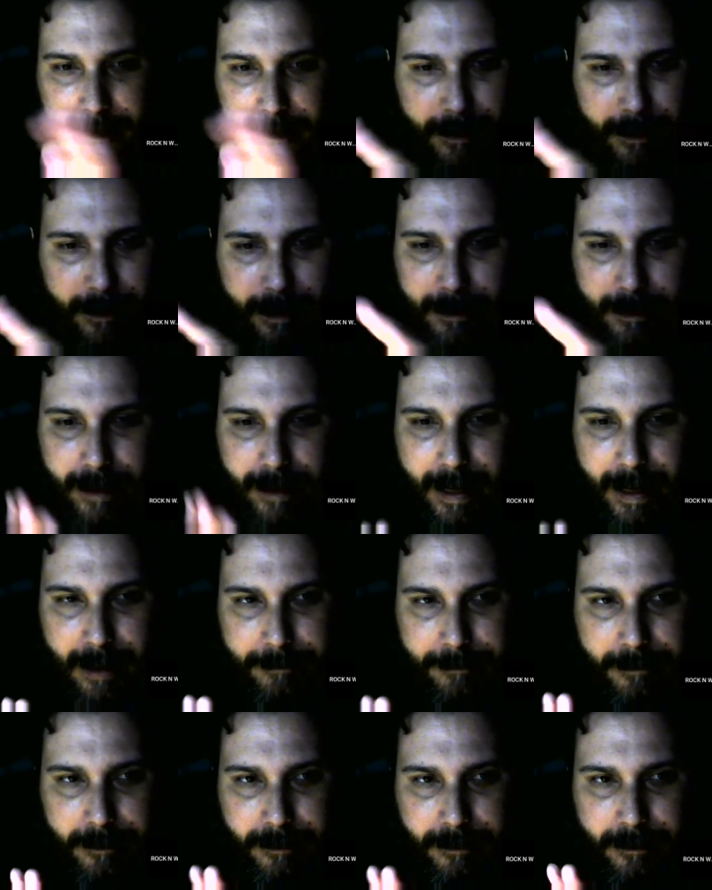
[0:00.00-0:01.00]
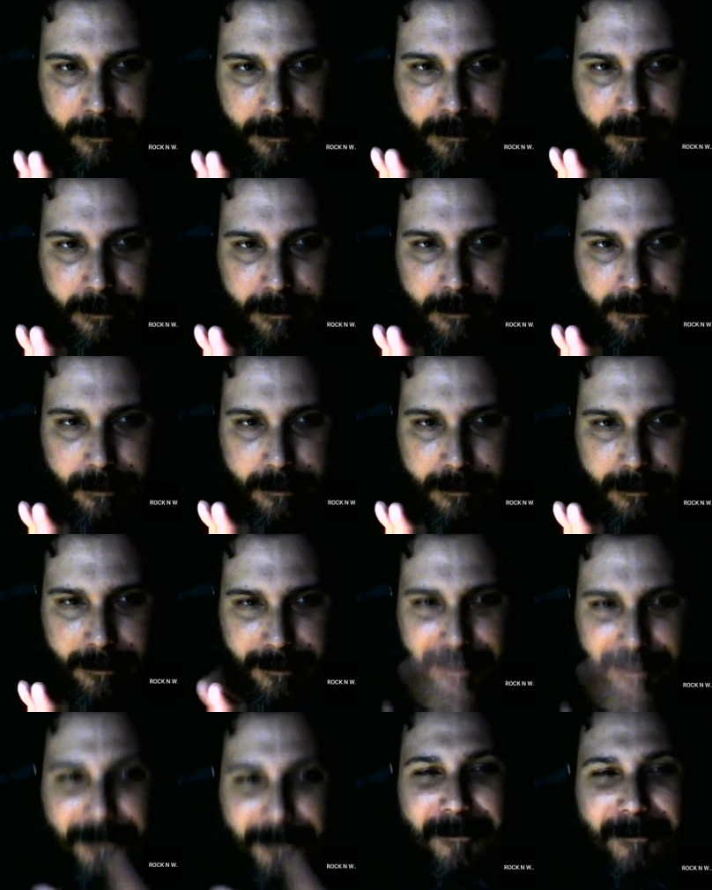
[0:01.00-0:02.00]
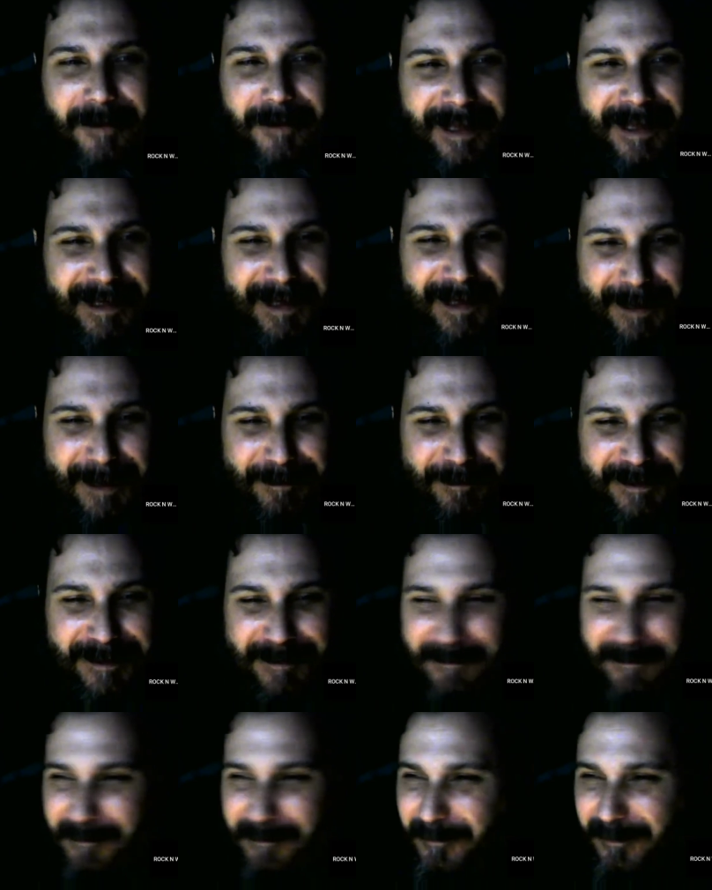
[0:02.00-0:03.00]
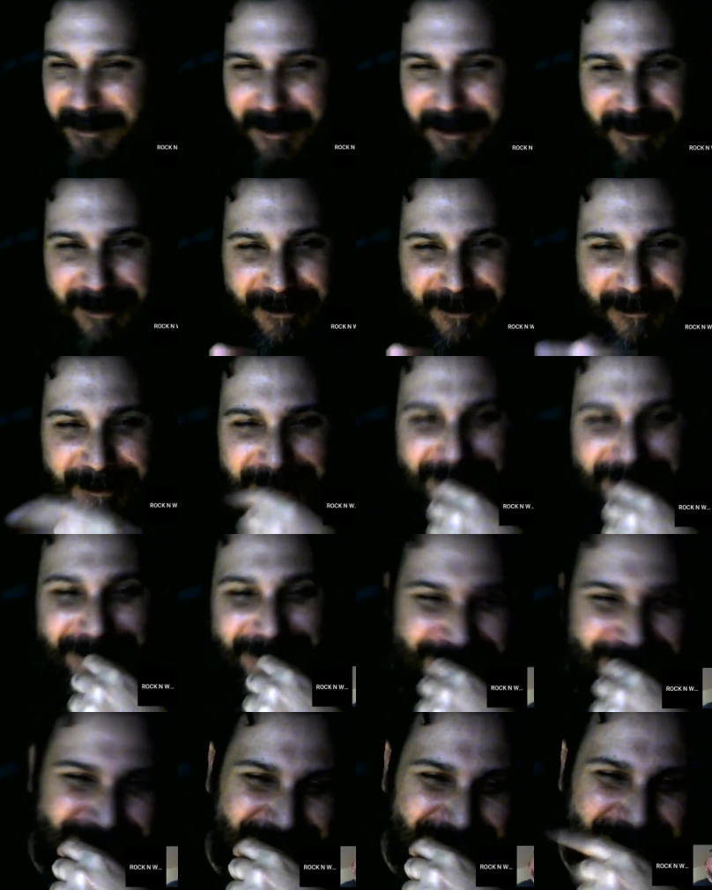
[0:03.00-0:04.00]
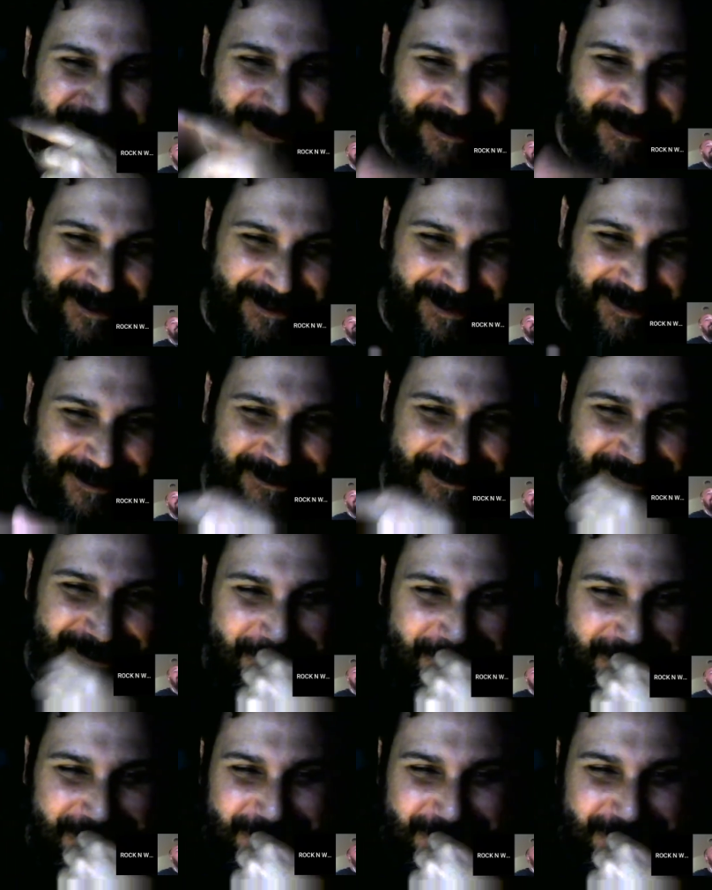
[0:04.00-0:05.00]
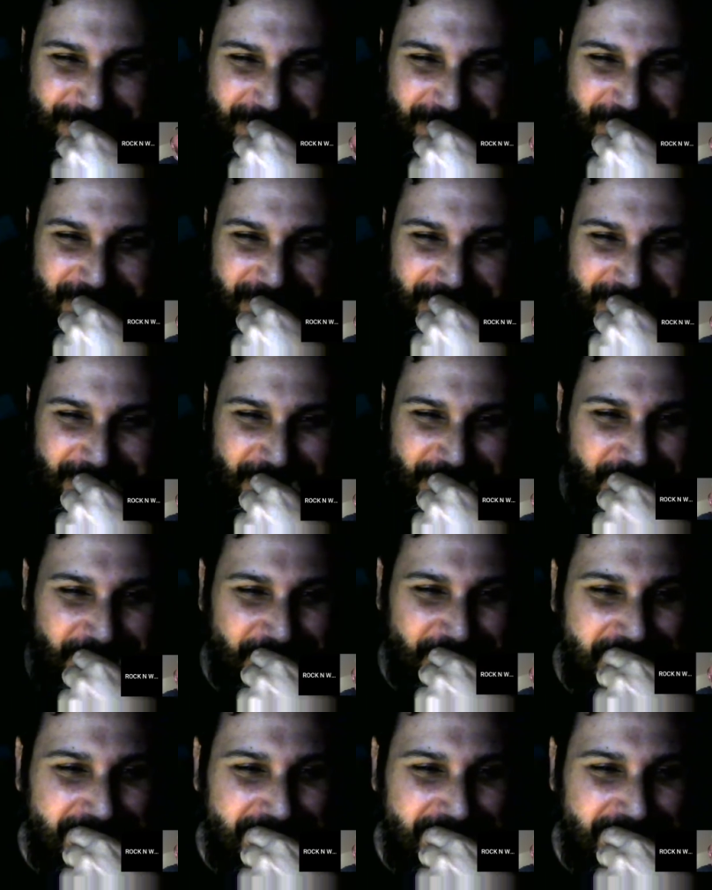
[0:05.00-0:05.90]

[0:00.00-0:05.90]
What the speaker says: ain't happening. Oh, ain't happening. That's JP's favorite quote